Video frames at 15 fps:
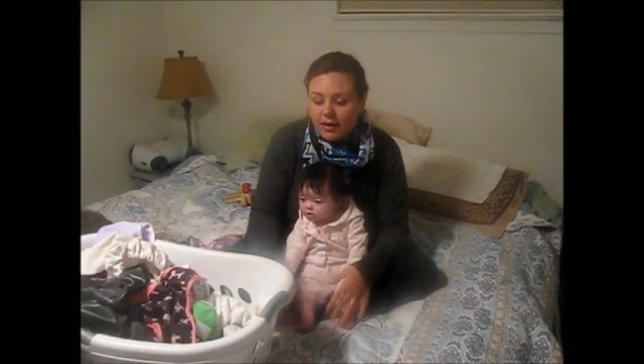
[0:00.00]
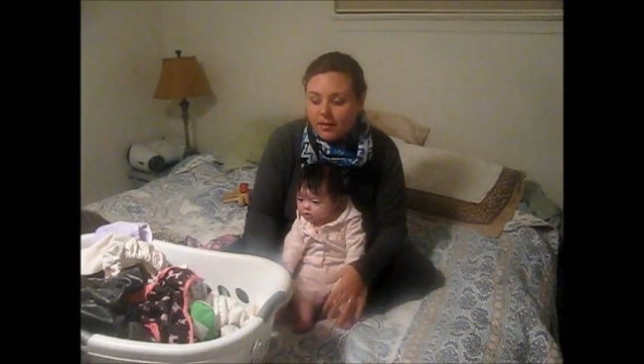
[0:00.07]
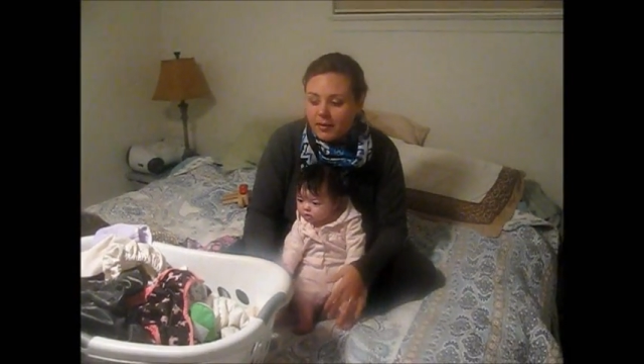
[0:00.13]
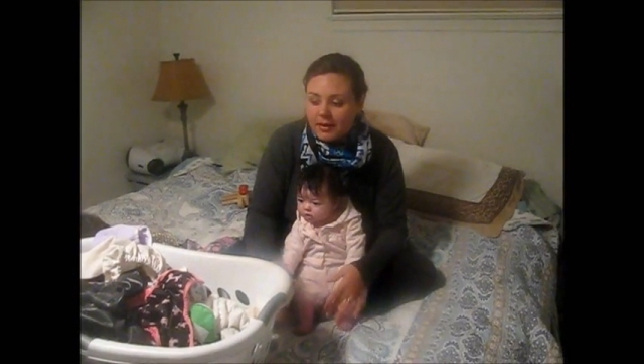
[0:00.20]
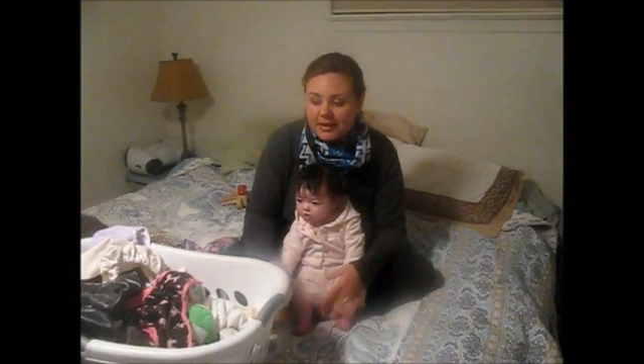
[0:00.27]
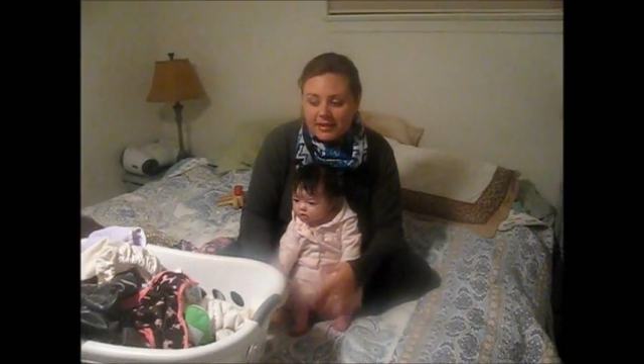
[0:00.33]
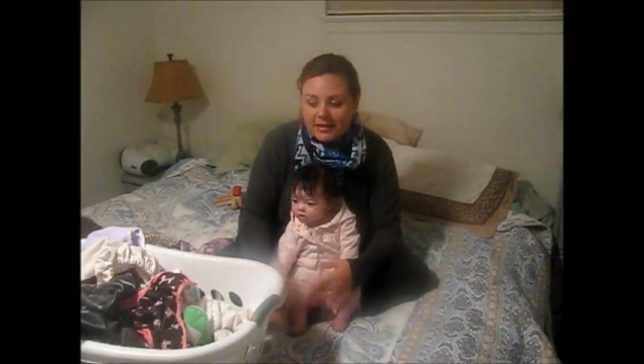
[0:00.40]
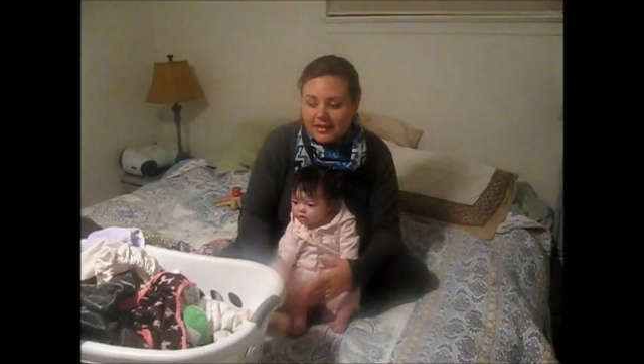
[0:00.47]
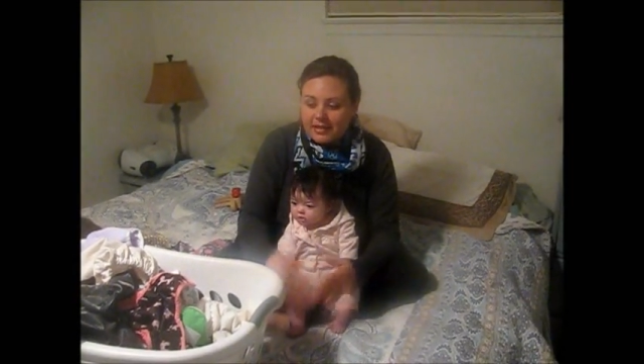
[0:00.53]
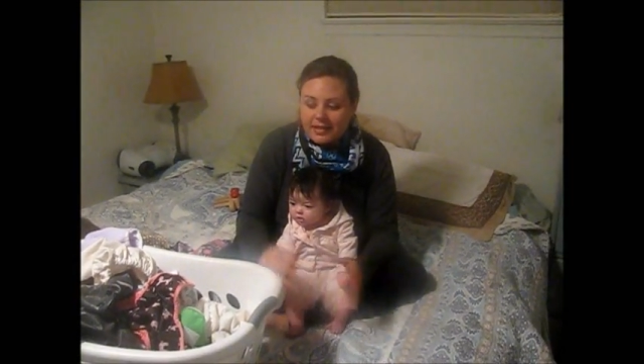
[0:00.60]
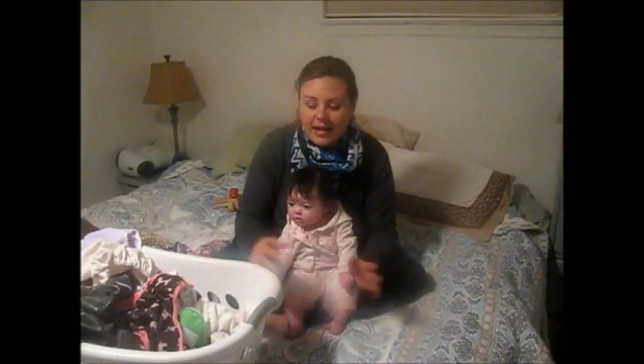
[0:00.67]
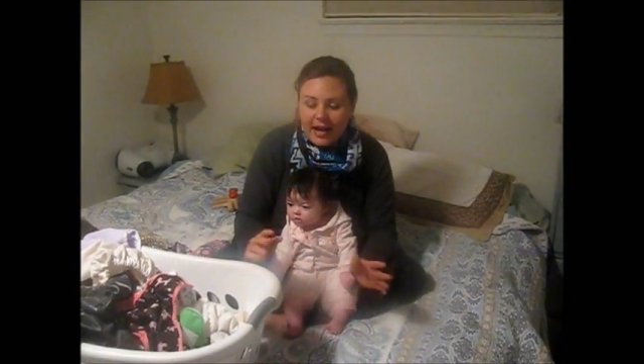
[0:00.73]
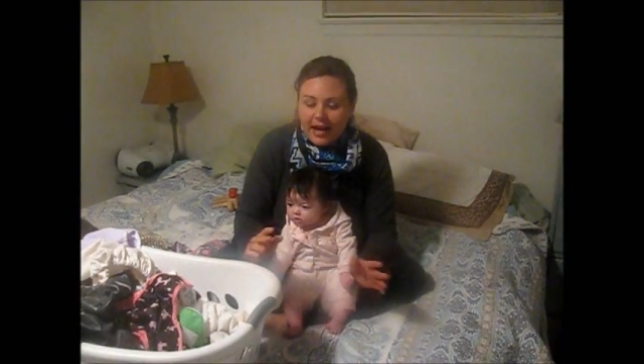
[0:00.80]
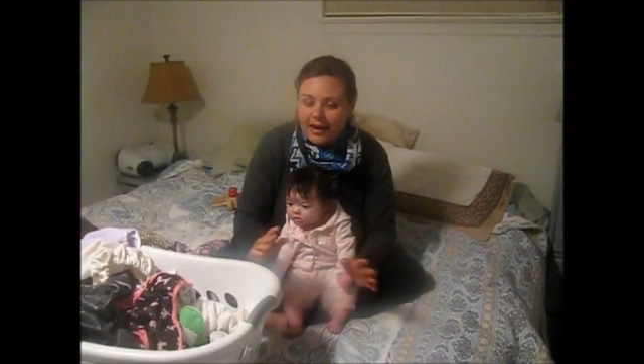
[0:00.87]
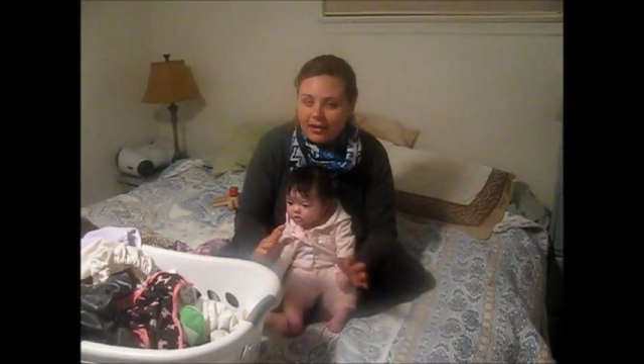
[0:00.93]
because it's
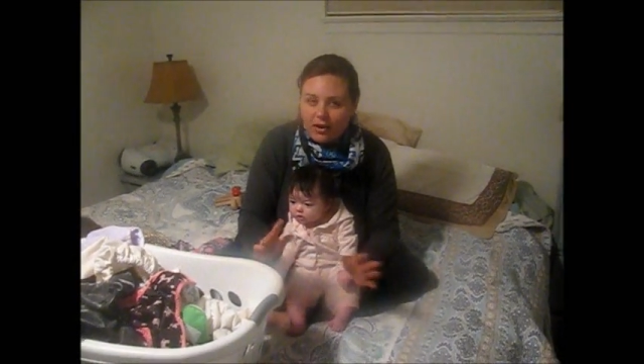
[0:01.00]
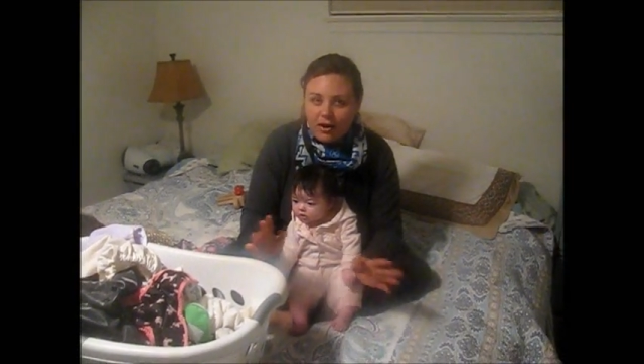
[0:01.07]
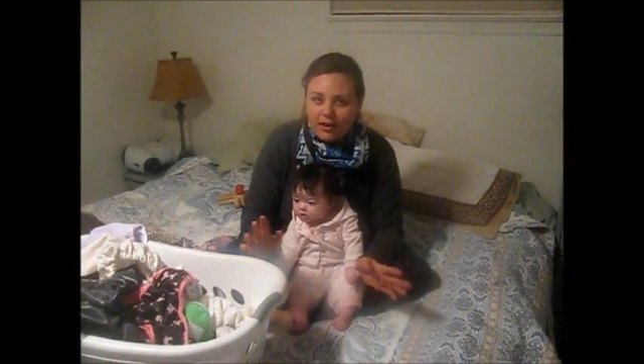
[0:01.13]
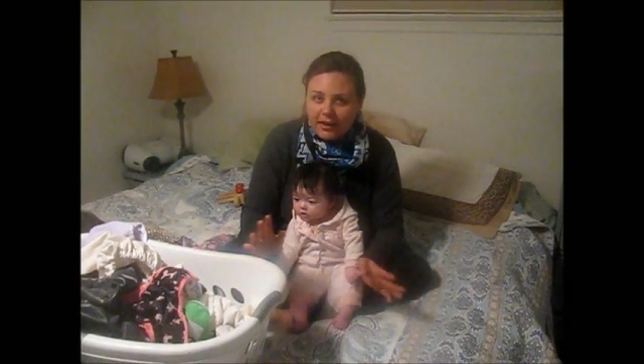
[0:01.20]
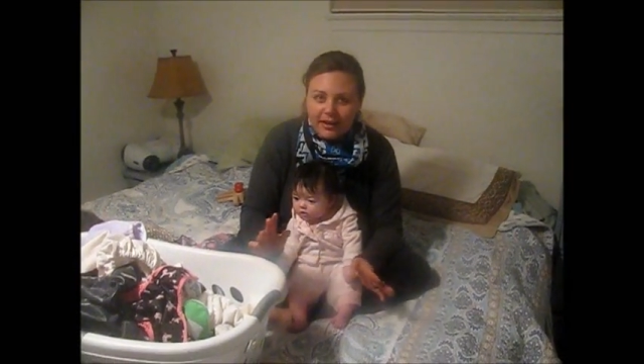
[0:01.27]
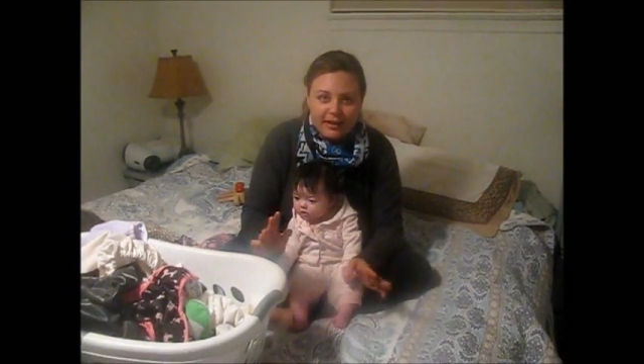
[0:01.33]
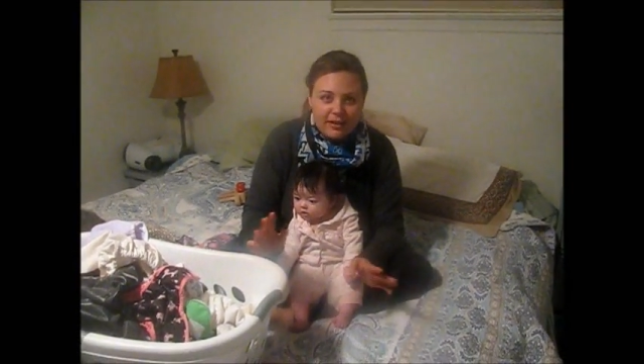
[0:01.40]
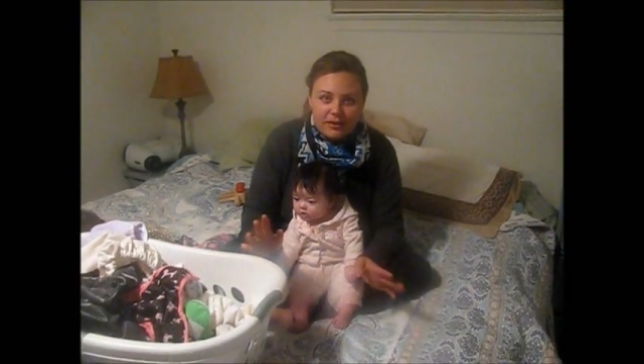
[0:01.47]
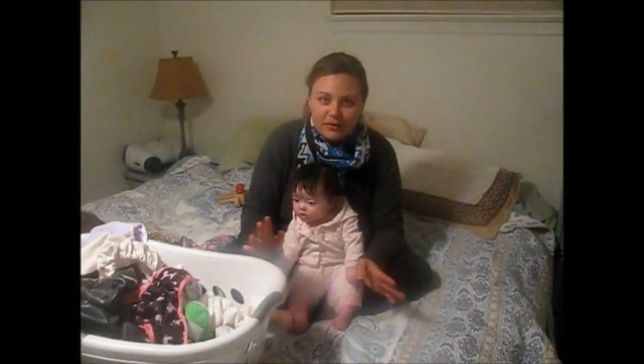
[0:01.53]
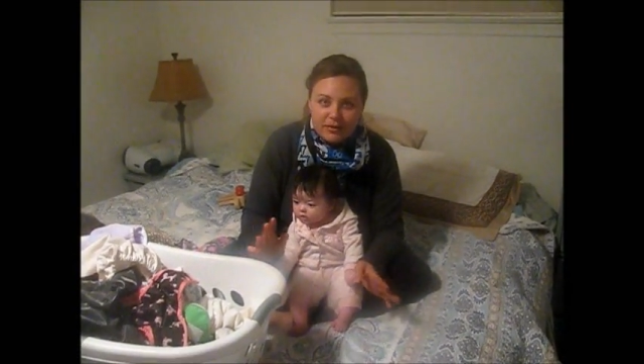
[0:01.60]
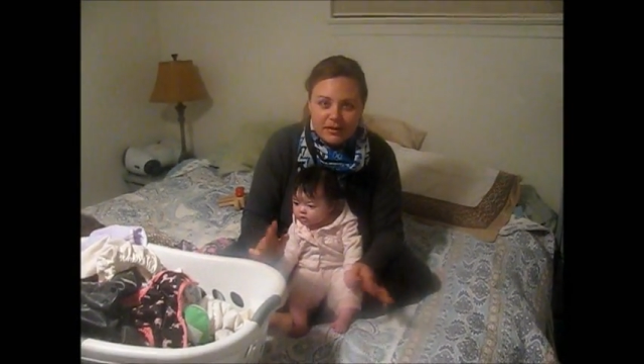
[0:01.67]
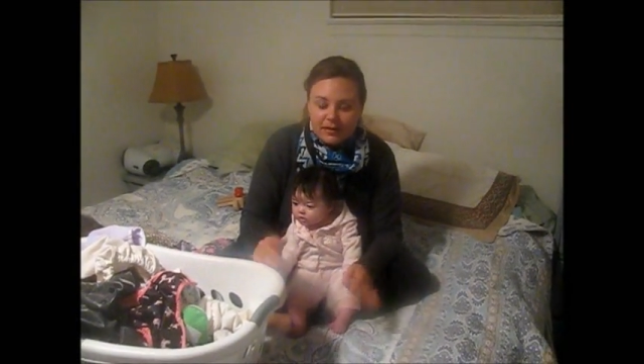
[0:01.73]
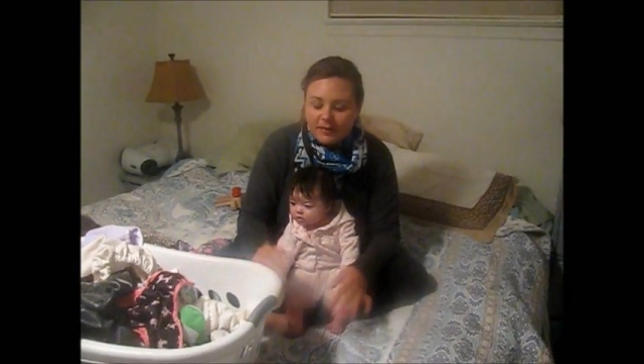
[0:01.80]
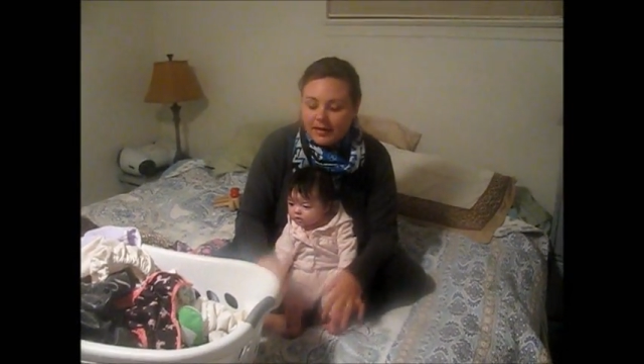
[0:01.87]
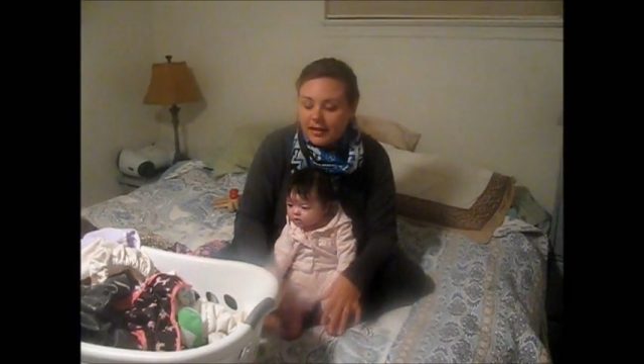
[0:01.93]
not at all like it used
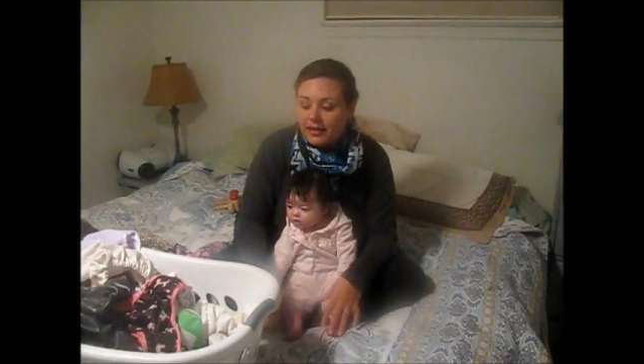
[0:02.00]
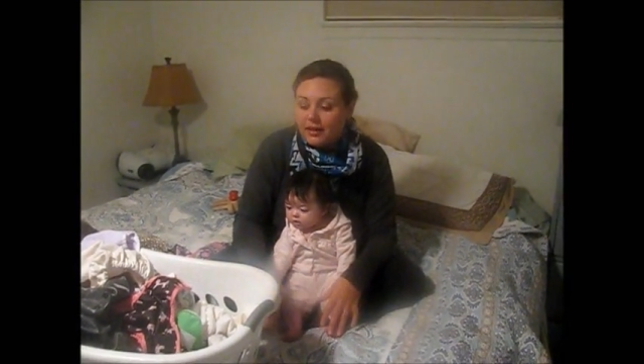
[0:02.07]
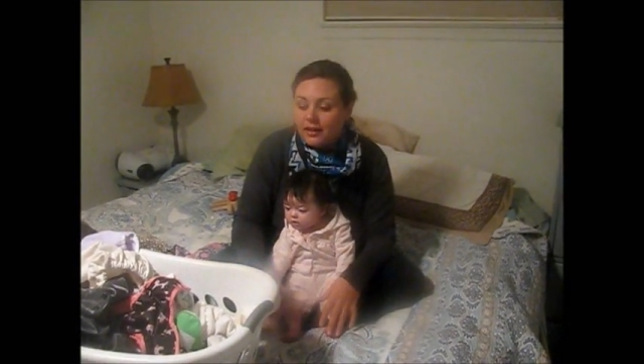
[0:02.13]
to be.